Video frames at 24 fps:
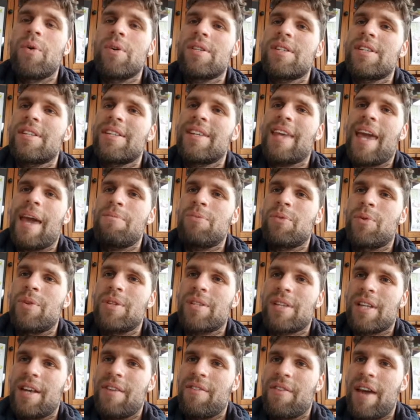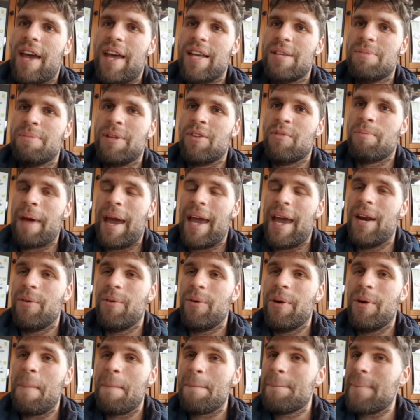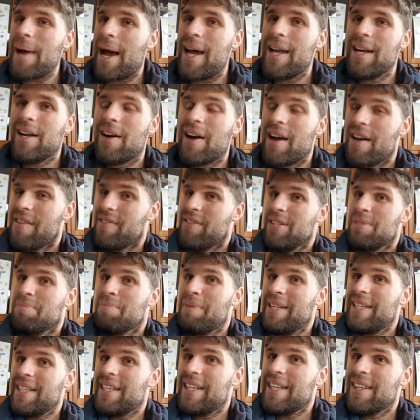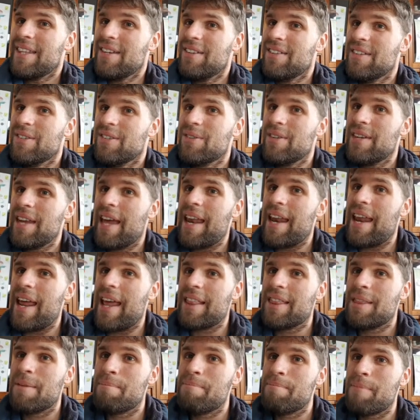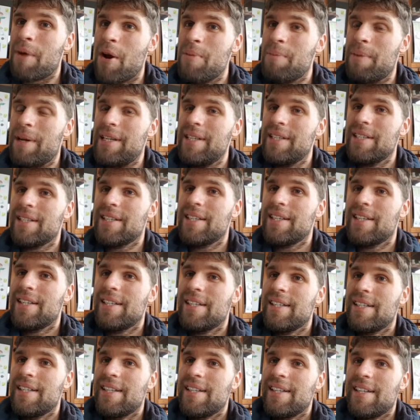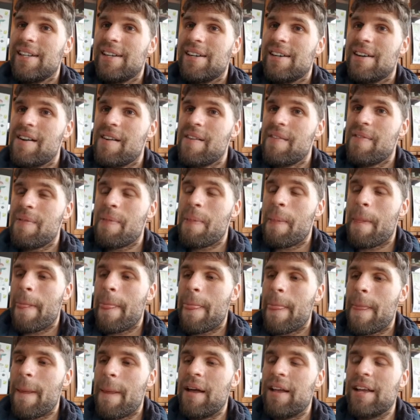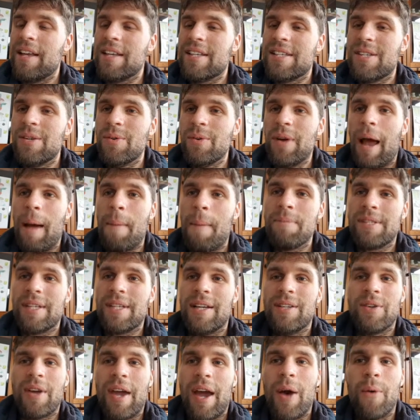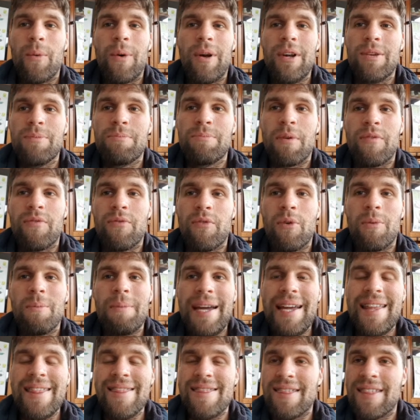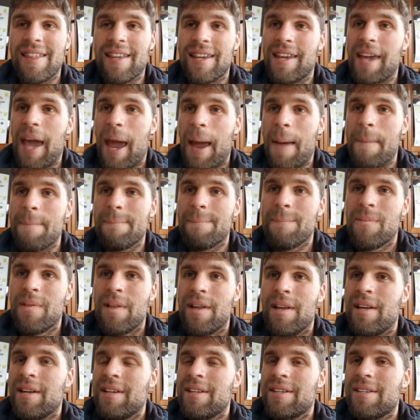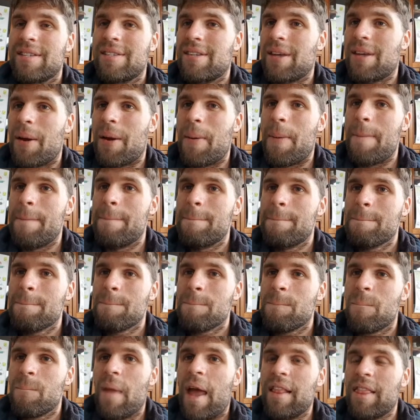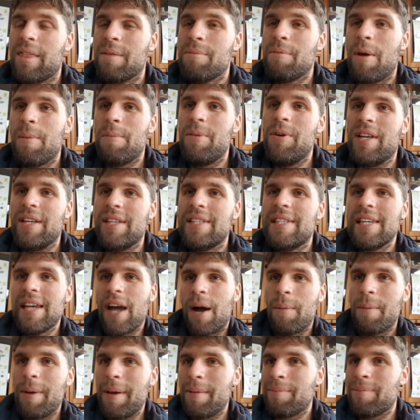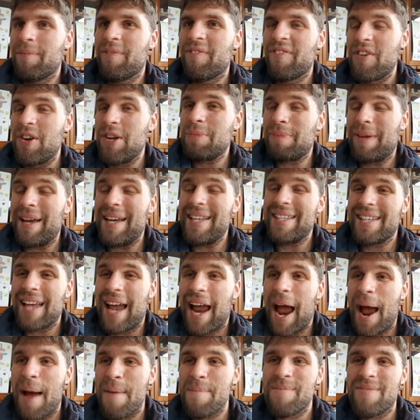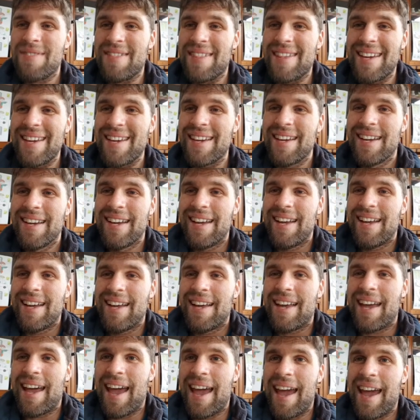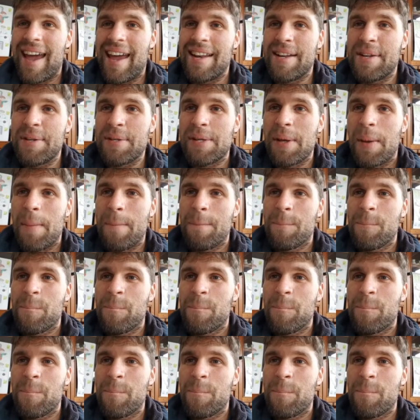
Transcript: course, games are always going to have an aspect of pay to win, but I haven't spent anything on this one, and at the moment, it, it still comes down to how well you perform in the game. So, at the moment, you can see I'm at first place up there, and